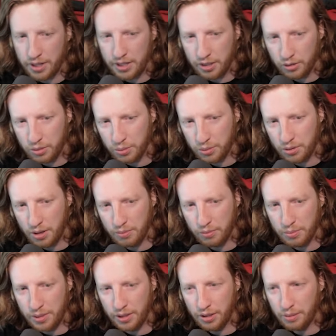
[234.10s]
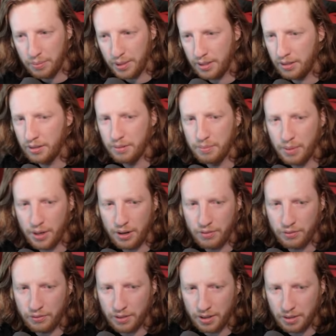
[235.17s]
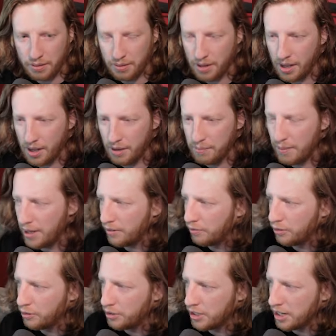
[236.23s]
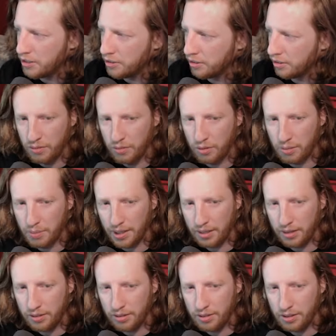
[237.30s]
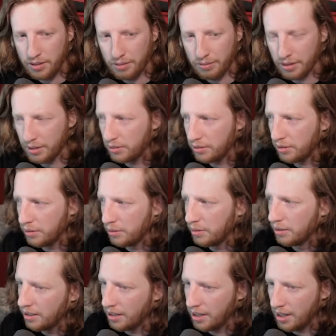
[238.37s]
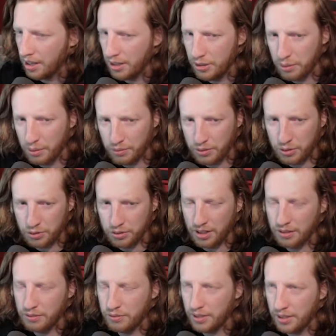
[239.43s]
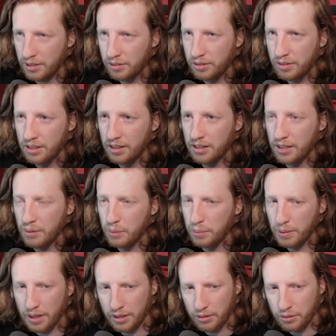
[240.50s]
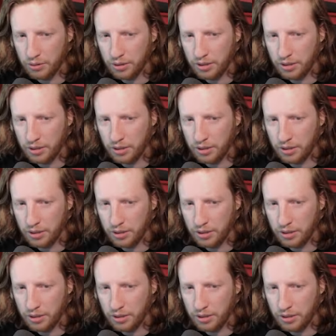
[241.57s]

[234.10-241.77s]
and it's almost time for me to go to bed, but I've made a few changes from my list of things to do. There were a few sound effects that were playing through the